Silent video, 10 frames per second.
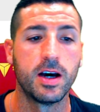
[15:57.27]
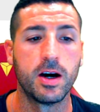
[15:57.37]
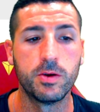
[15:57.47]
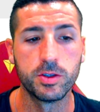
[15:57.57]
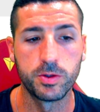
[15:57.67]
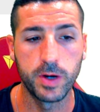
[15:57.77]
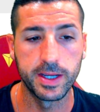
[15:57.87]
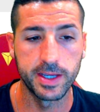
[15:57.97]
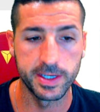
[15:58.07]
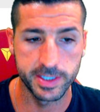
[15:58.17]
I want to
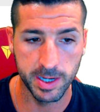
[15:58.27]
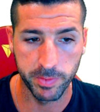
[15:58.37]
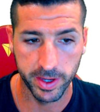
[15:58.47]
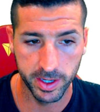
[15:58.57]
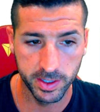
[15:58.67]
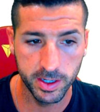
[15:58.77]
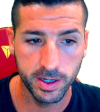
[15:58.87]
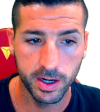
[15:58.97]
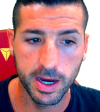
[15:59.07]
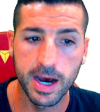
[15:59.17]
add a
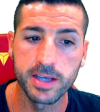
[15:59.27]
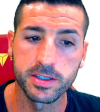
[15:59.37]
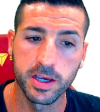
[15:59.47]
subheader, ask a